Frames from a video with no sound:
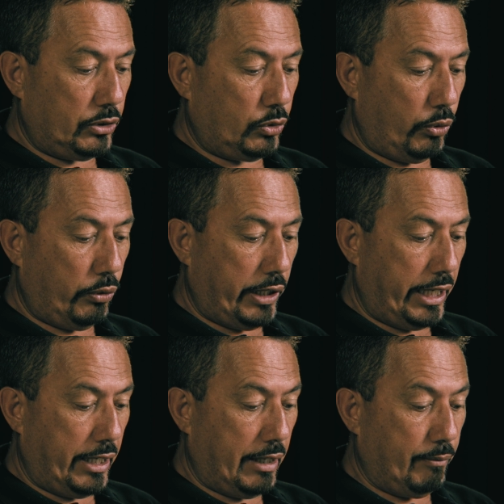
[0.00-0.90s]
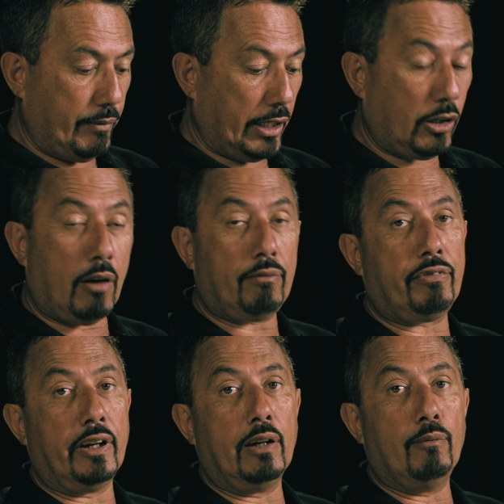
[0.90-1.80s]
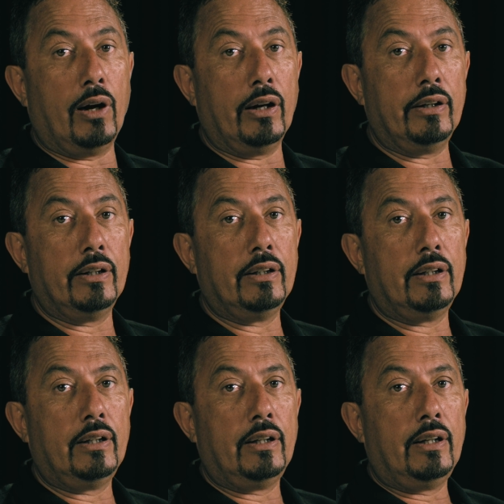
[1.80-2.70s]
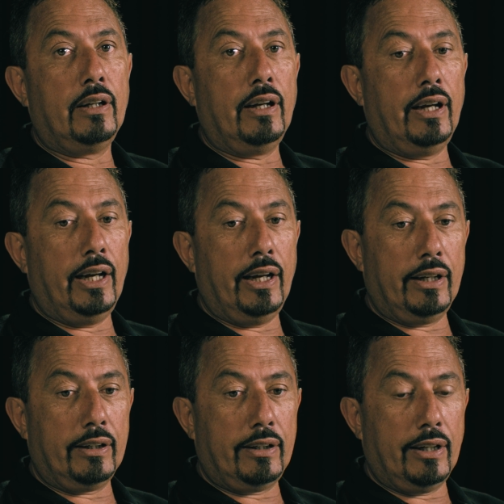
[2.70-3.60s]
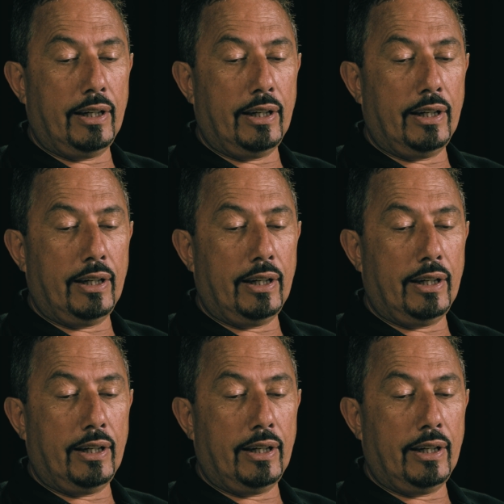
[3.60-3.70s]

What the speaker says: saw a cop friend of mine, and